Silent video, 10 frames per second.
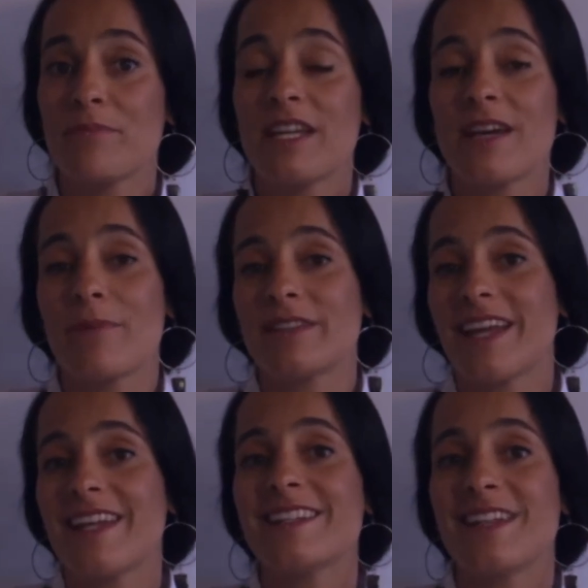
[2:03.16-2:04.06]
pick up at
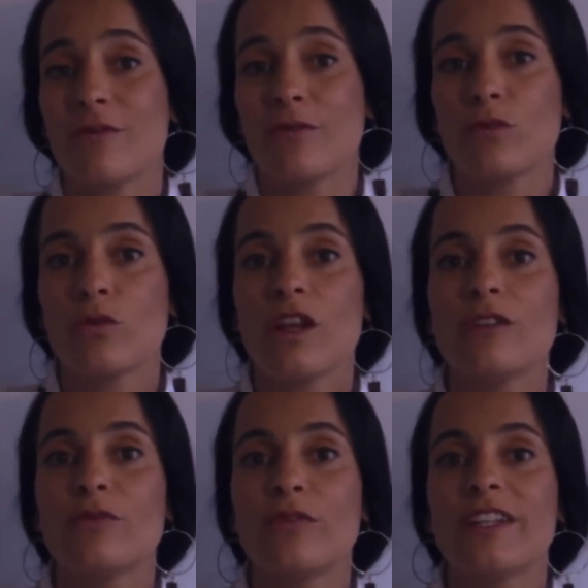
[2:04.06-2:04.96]
any level
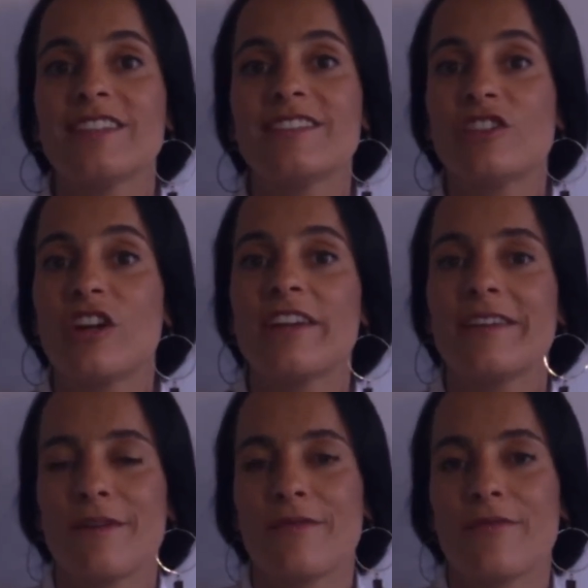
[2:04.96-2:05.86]
without feeling they're not
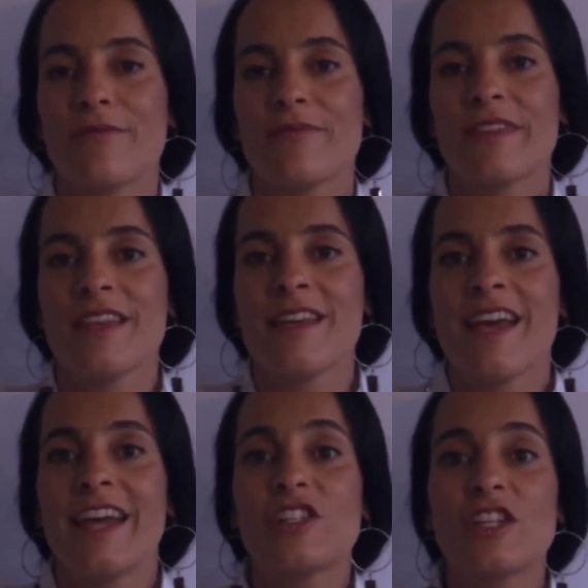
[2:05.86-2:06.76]
enough.
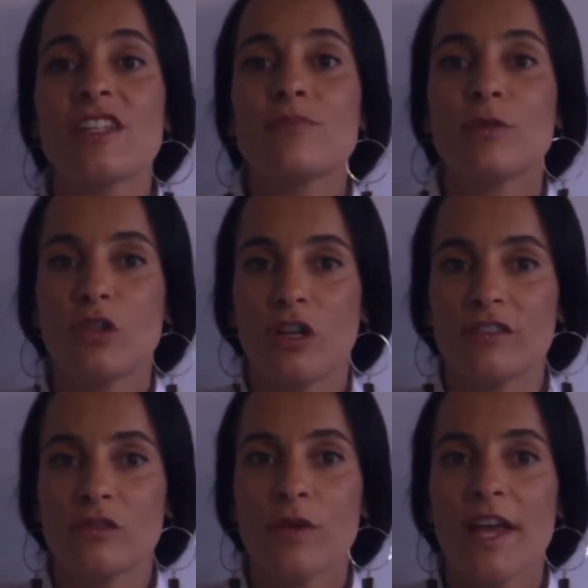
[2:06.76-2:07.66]
At Chicas
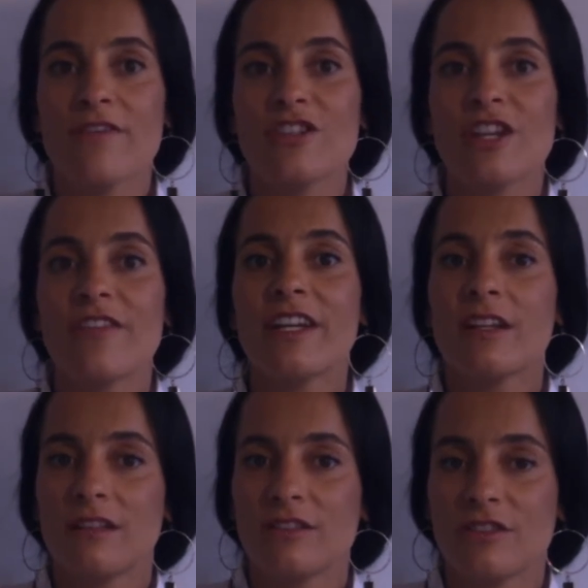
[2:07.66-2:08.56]
Poderosas, we have a sharing
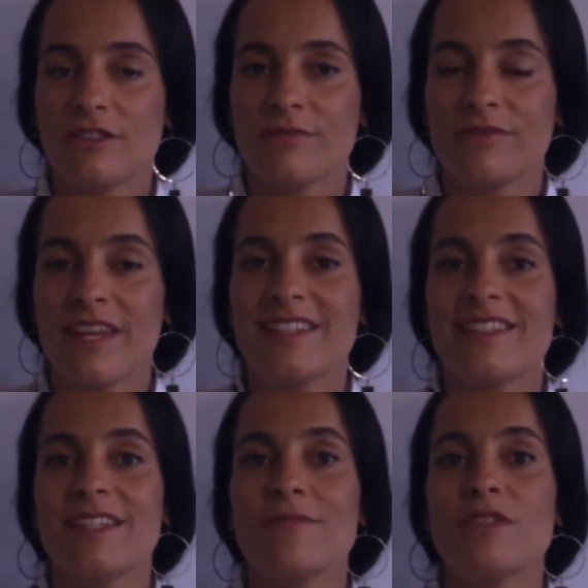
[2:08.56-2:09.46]
culture and a
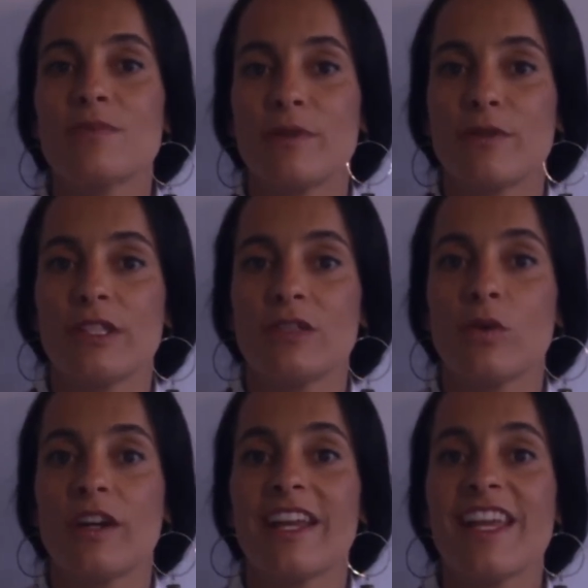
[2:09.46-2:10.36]
team spirit
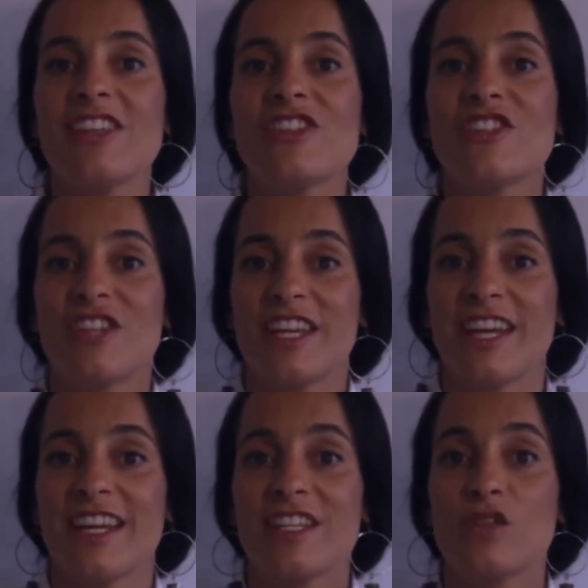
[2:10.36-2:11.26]
where each
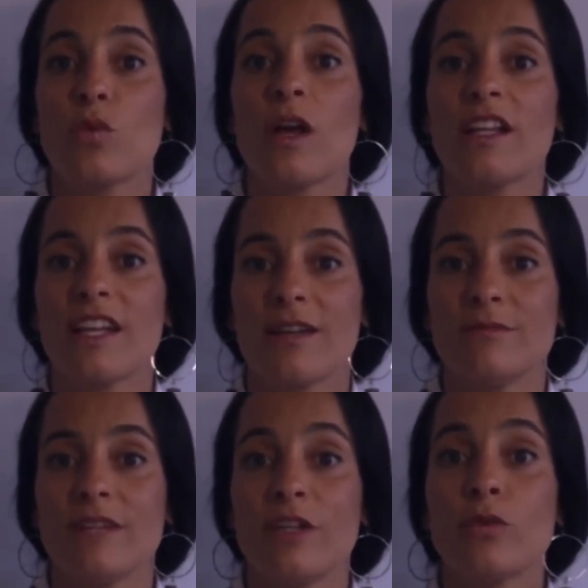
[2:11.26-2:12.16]
chica is welcome
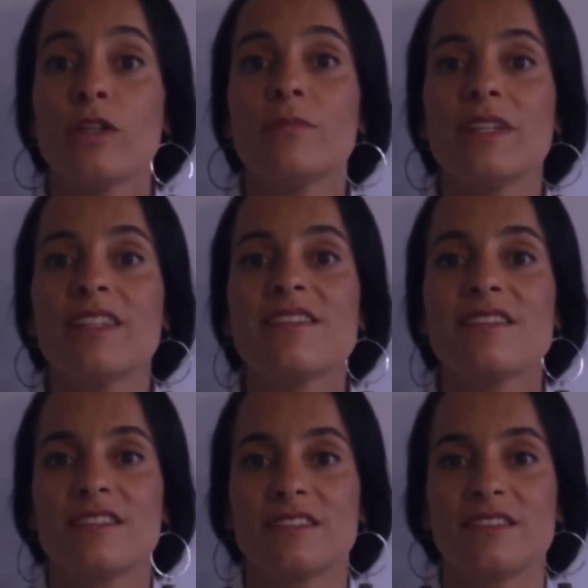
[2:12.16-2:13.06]
and will be
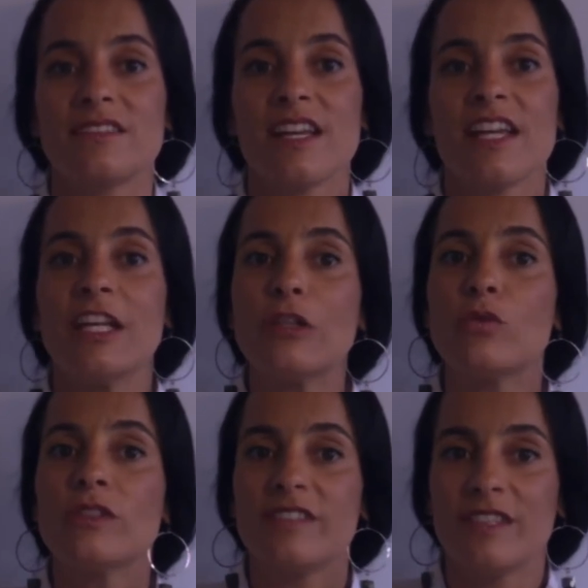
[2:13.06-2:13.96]
inserted
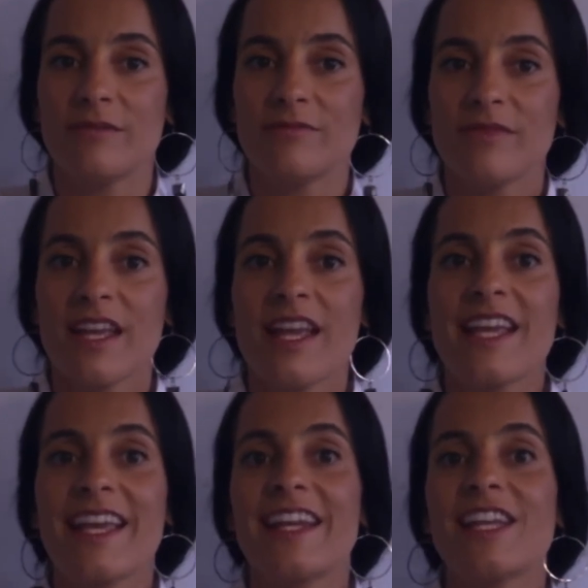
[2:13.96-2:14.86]
into a team,
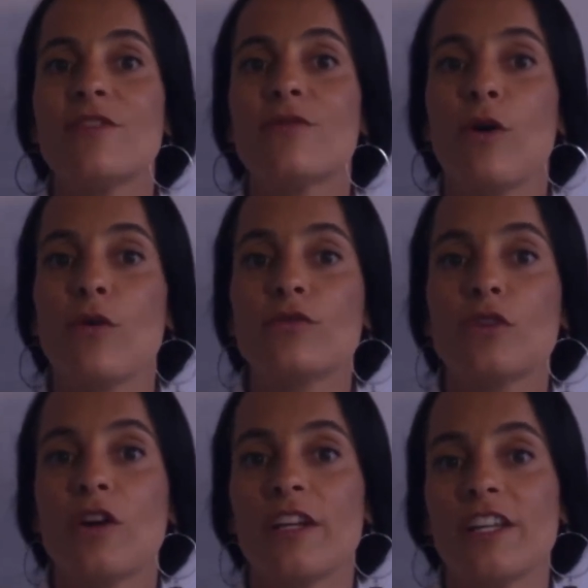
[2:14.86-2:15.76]
getting involved
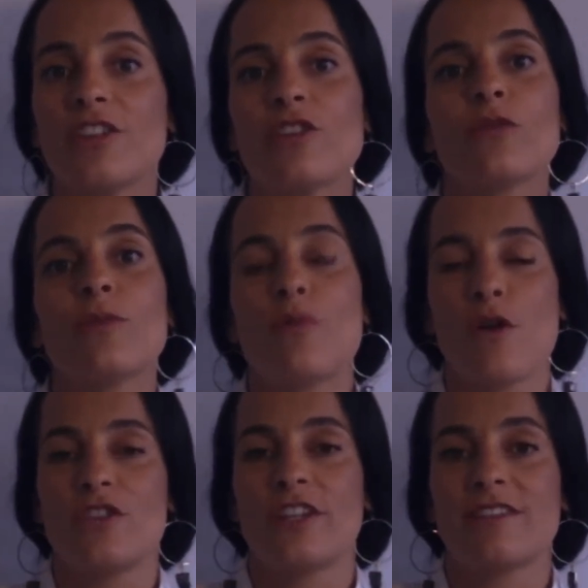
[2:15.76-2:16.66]
on each of the
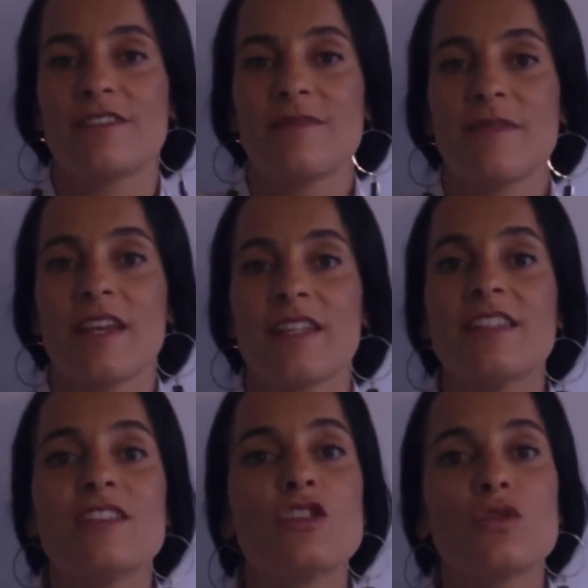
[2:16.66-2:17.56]
projects.
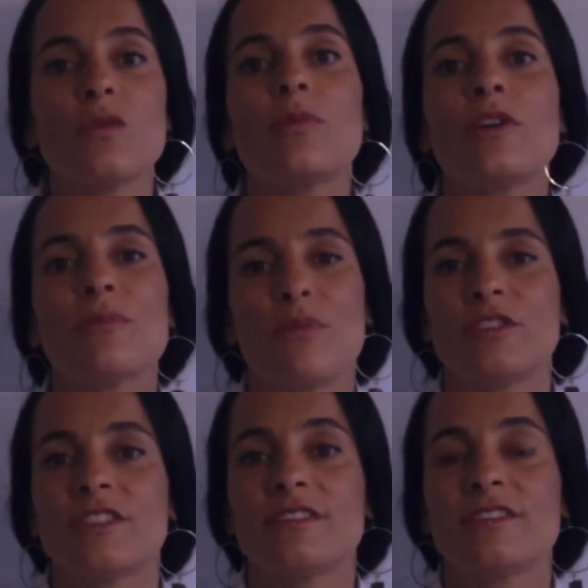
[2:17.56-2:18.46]
This is super
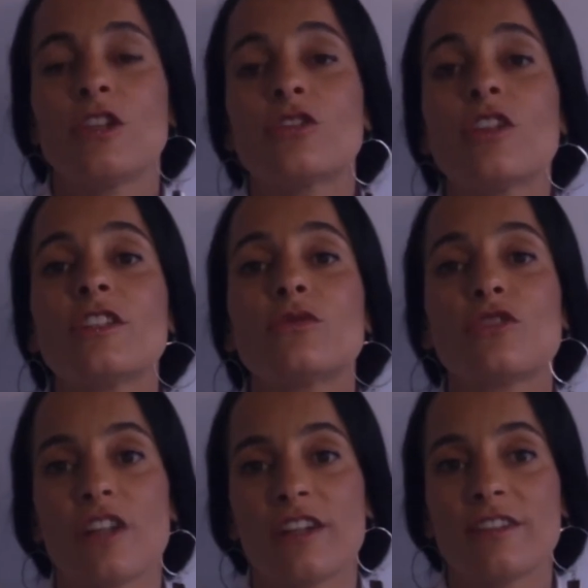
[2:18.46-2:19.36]
important, not only to
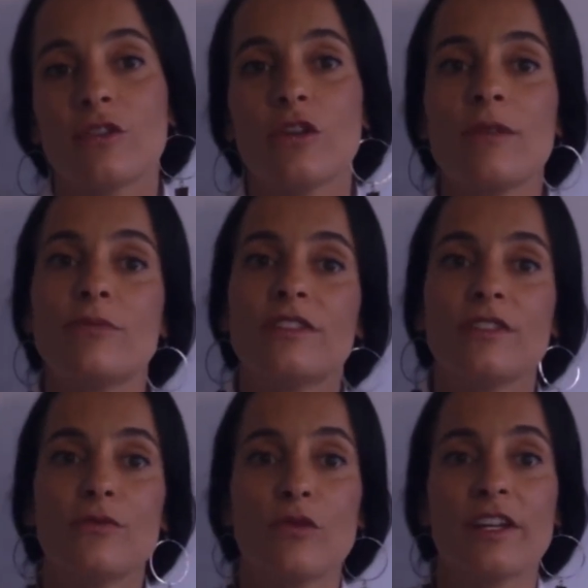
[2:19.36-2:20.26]
share the
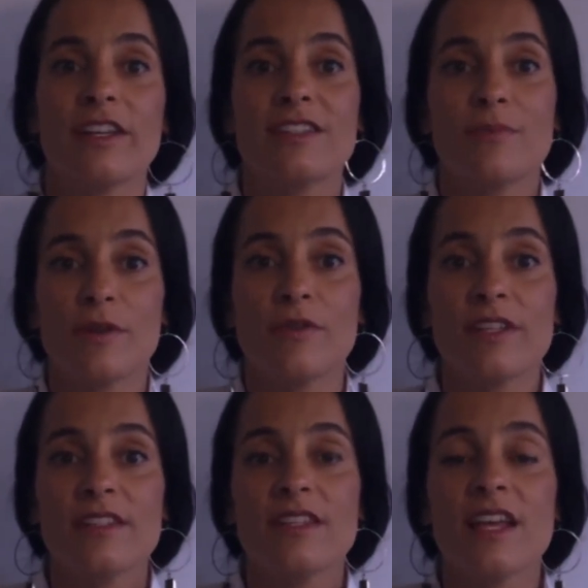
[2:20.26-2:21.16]
collaborative work
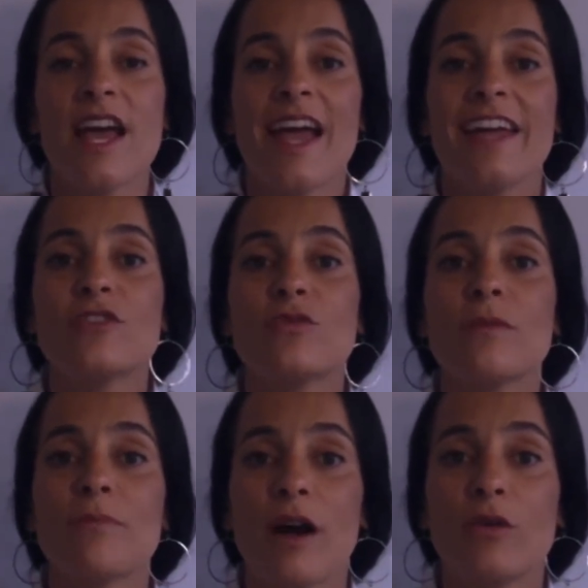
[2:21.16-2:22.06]
experience, as to
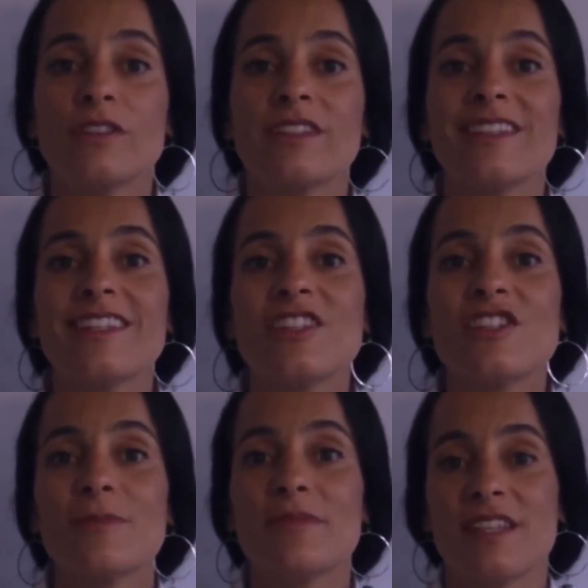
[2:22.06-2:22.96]
empower the
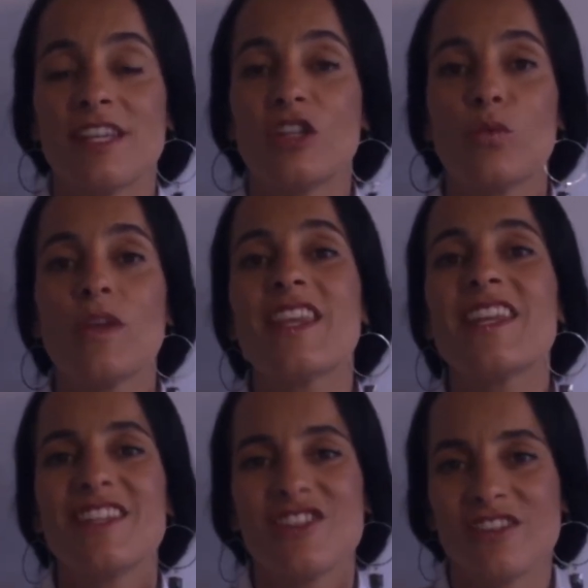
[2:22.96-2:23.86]
leadership skill
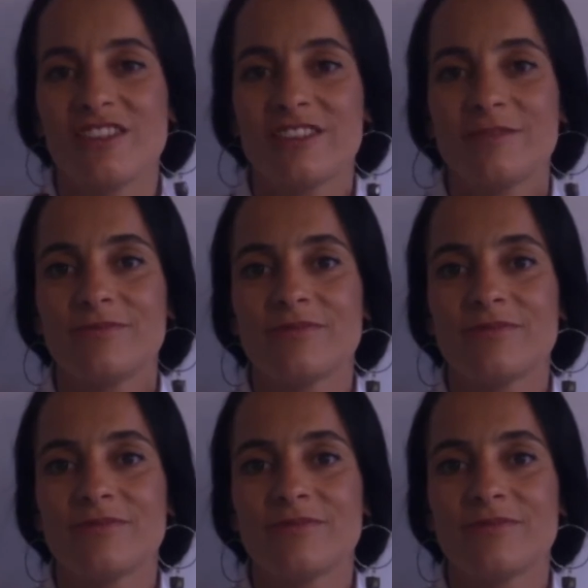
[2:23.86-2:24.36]
within each girl.